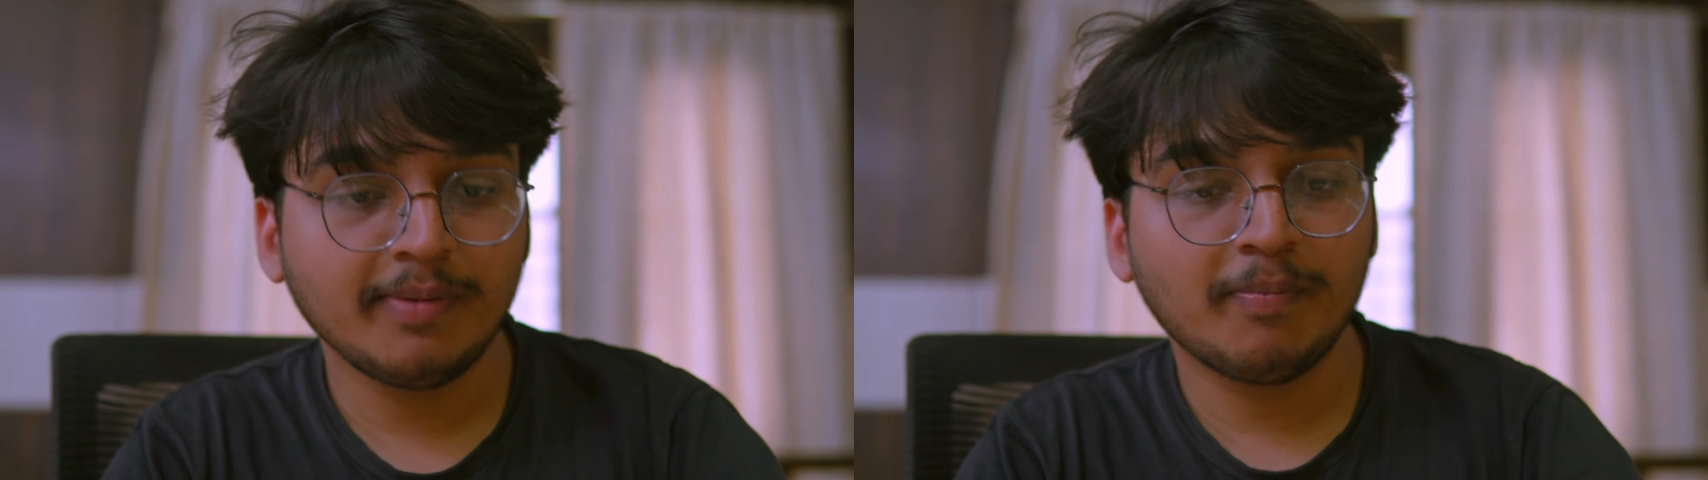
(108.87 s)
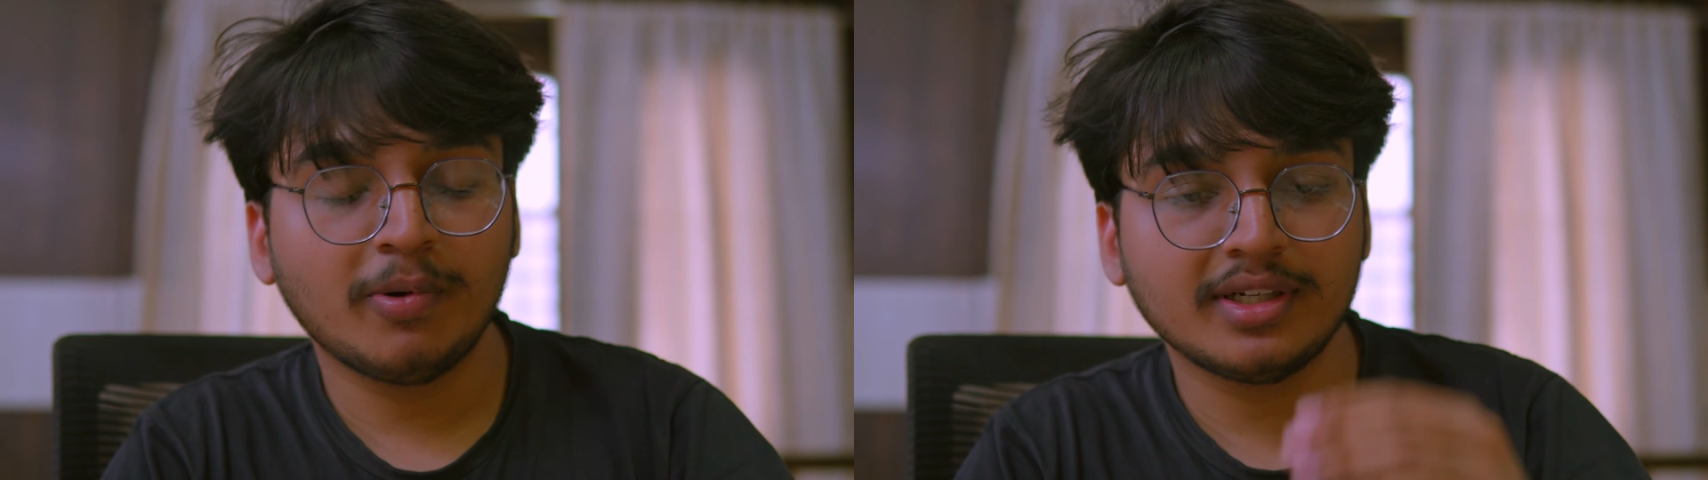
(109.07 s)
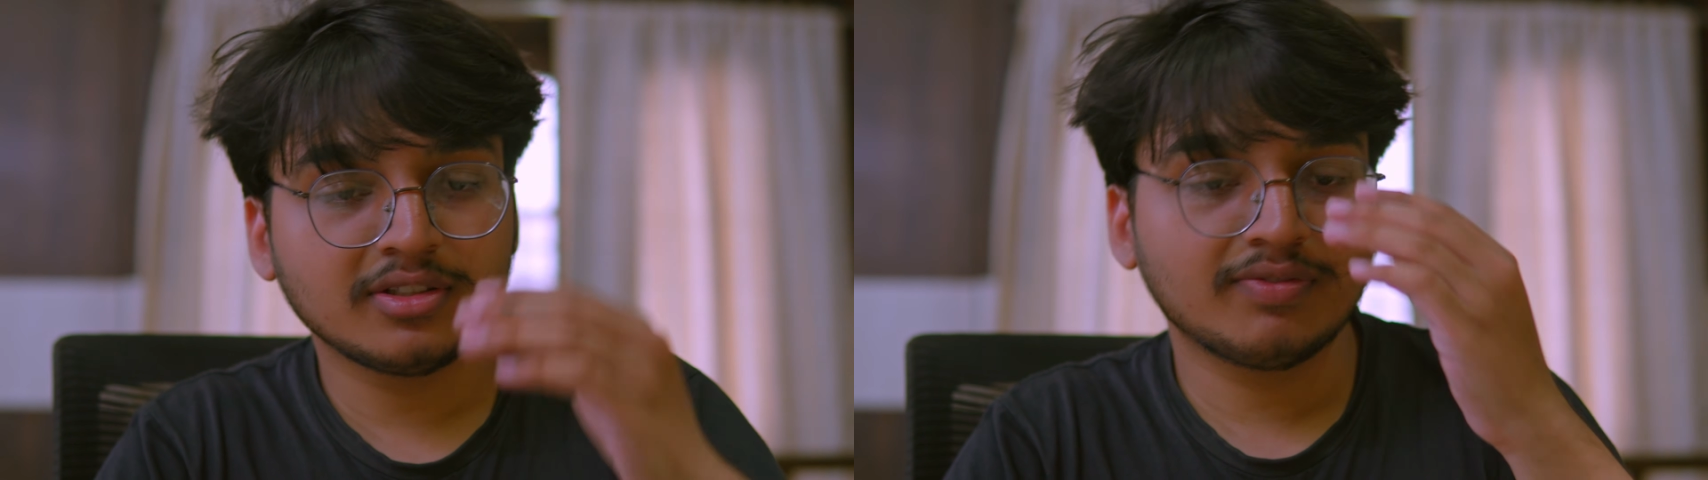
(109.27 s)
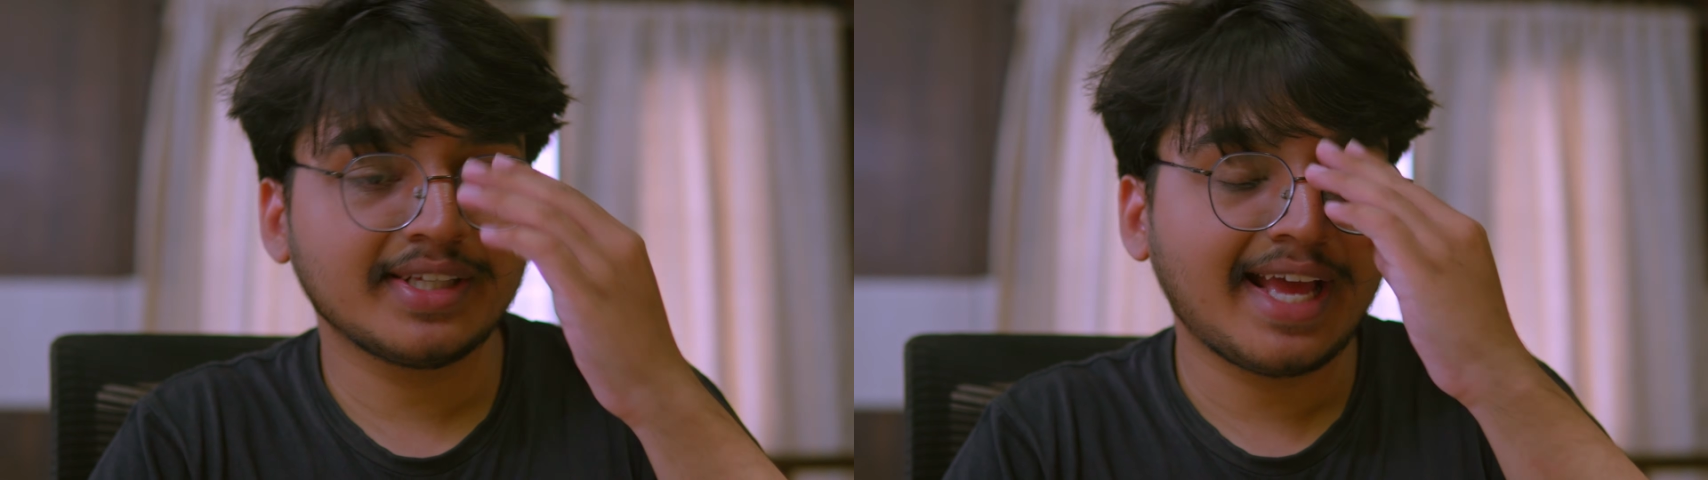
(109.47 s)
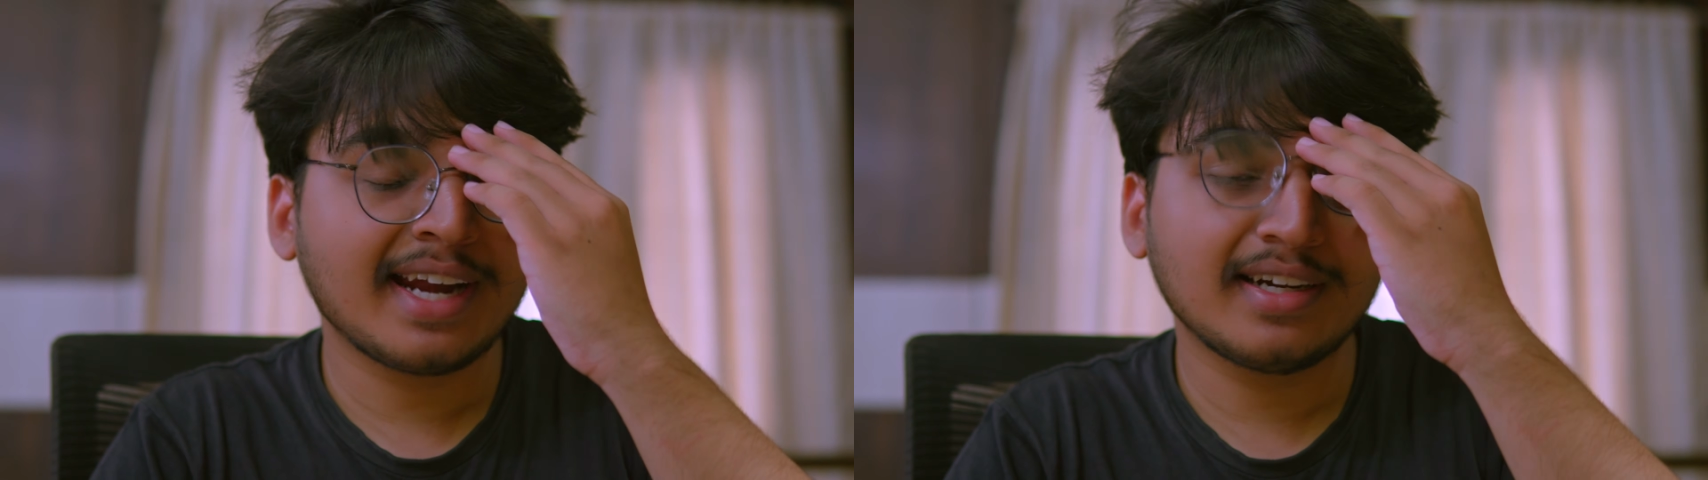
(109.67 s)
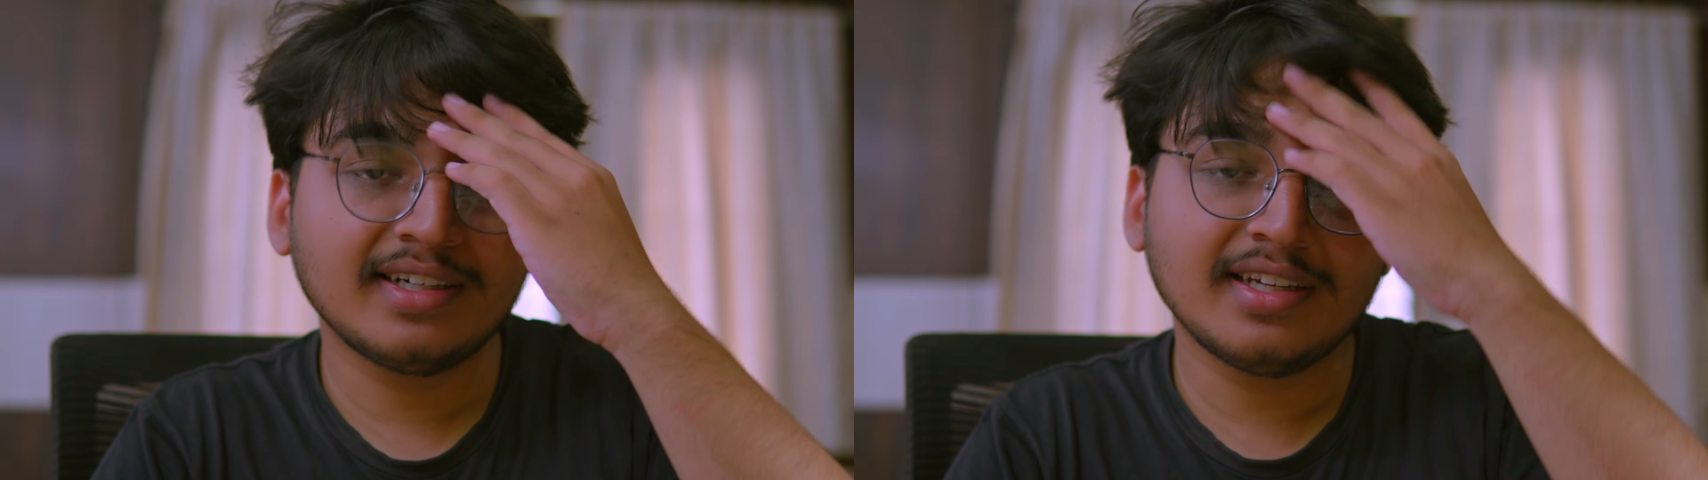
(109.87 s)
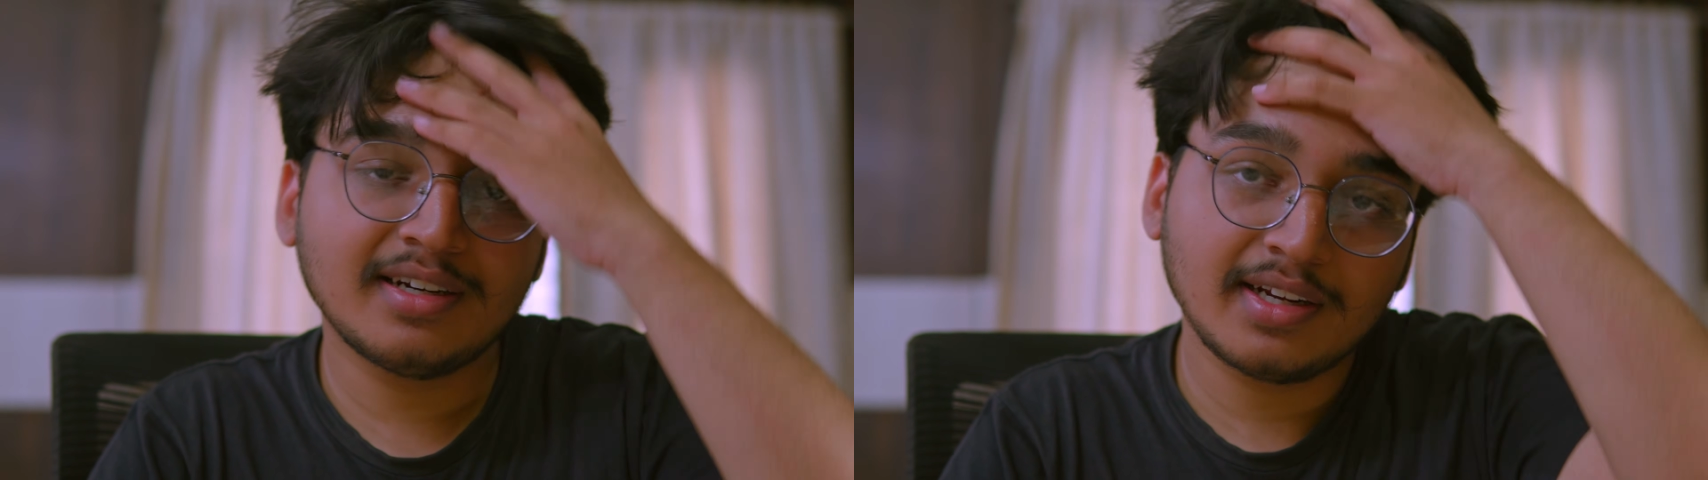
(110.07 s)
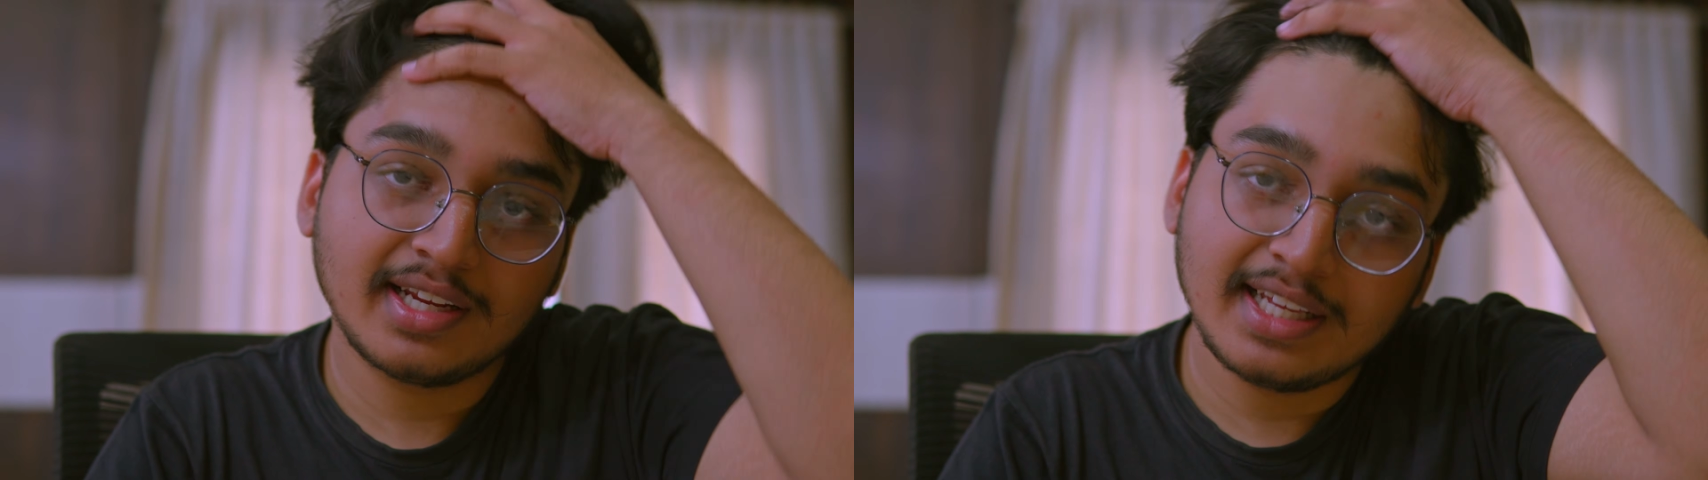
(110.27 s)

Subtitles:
importance of the character